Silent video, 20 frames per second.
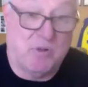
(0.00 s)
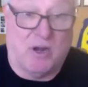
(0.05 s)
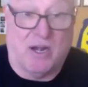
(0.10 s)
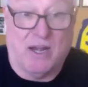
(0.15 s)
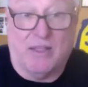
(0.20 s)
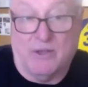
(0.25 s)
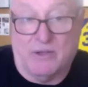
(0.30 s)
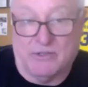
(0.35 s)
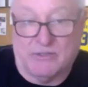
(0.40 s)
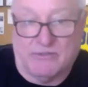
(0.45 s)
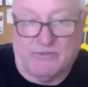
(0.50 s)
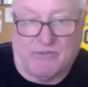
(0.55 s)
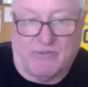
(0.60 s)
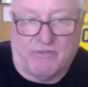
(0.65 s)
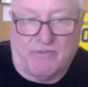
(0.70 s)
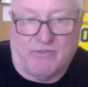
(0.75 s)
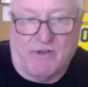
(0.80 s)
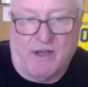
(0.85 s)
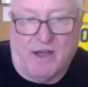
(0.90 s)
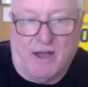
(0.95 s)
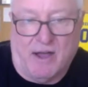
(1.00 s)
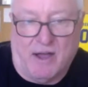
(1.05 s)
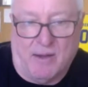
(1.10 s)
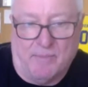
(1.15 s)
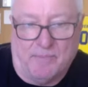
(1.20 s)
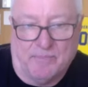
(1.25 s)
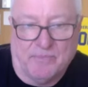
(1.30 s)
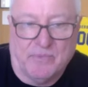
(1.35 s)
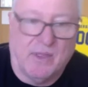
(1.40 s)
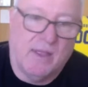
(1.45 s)
plenty of those.
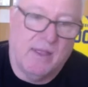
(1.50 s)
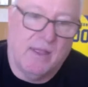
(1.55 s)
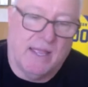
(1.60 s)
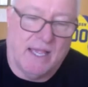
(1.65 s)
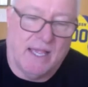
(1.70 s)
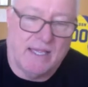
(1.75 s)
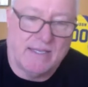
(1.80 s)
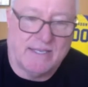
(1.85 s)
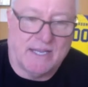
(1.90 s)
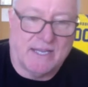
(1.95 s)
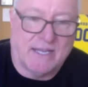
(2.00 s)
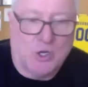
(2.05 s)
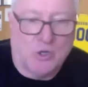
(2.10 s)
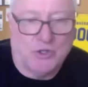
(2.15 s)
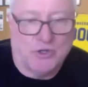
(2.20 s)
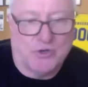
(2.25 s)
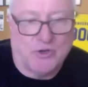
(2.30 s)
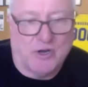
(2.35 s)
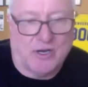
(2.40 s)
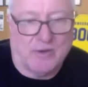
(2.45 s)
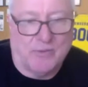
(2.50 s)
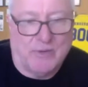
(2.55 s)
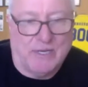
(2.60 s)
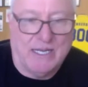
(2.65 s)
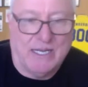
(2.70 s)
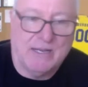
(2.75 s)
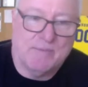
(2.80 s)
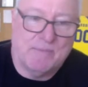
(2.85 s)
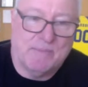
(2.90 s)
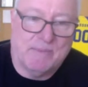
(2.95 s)
As they unload the truck, we
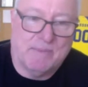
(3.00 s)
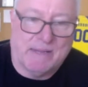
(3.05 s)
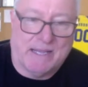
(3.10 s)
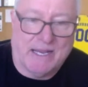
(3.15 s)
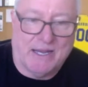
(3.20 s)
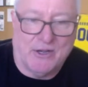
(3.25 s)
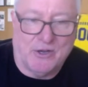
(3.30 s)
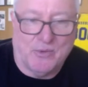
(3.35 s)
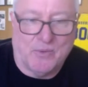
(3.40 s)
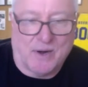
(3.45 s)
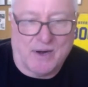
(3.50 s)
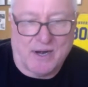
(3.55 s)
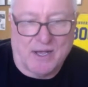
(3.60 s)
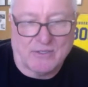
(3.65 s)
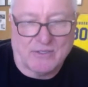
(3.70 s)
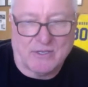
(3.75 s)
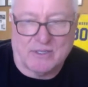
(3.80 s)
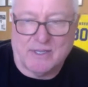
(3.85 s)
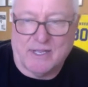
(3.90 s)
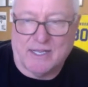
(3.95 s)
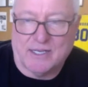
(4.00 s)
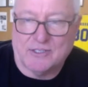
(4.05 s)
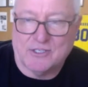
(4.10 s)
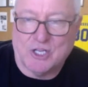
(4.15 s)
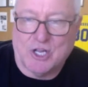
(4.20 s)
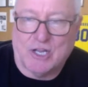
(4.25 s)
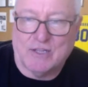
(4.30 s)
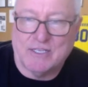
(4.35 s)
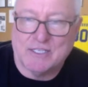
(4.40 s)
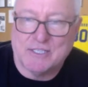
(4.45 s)
need to get a new warehouse. I think
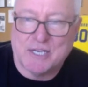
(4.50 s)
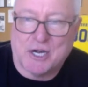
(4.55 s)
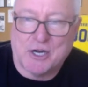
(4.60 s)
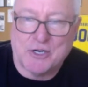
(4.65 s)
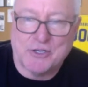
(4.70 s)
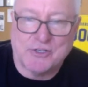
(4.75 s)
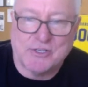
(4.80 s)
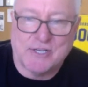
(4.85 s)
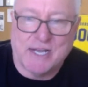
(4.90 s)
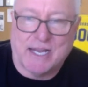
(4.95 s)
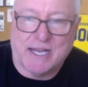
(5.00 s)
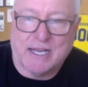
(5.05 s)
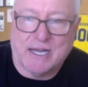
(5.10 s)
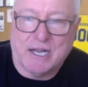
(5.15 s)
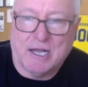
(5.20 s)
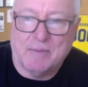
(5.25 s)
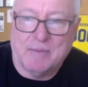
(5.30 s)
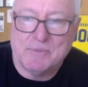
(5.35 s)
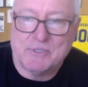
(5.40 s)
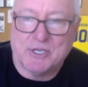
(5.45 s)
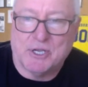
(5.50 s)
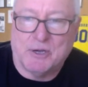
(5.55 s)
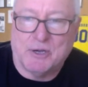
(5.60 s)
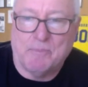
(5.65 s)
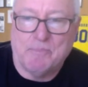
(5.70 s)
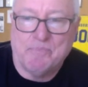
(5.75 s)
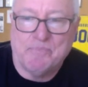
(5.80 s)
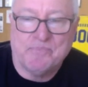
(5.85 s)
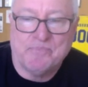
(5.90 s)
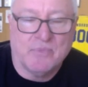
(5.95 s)
a lot of these tires are taken up.
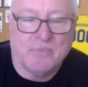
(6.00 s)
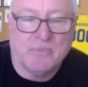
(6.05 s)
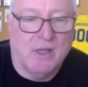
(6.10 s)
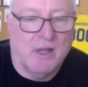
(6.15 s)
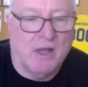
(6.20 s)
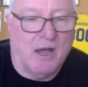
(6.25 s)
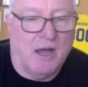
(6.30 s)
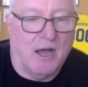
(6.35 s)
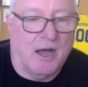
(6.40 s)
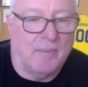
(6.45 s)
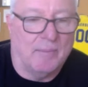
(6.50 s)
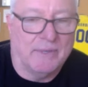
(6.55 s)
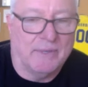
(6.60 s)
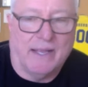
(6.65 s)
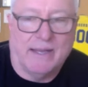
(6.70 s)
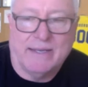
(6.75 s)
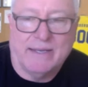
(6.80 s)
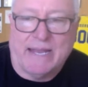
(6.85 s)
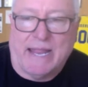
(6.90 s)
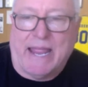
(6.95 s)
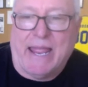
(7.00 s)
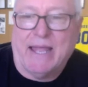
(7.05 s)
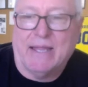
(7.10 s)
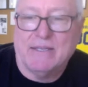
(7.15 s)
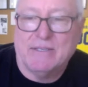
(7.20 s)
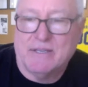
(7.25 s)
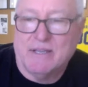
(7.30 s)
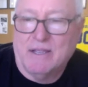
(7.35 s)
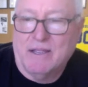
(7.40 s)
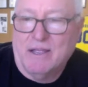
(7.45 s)
So, yeah,
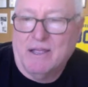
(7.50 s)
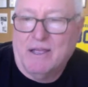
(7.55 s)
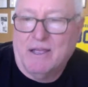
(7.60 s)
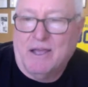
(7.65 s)
Dan's.